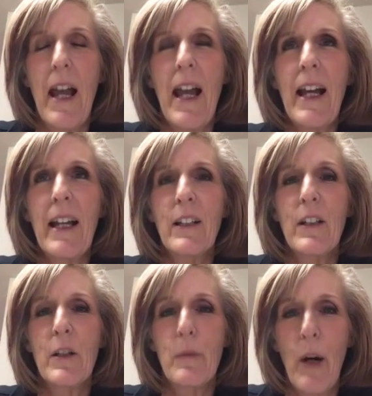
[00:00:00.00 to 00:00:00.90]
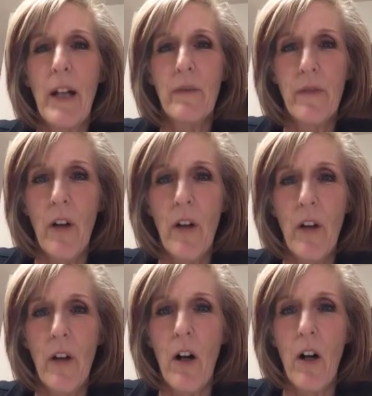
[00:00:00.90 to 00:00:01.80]
and the brain
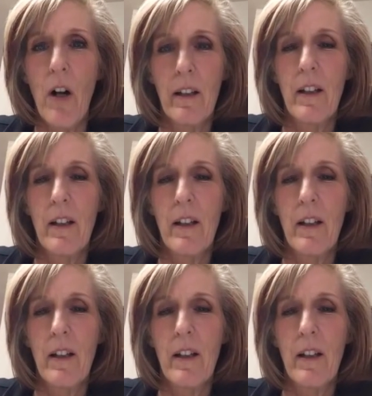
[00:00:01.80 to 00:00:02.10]
fog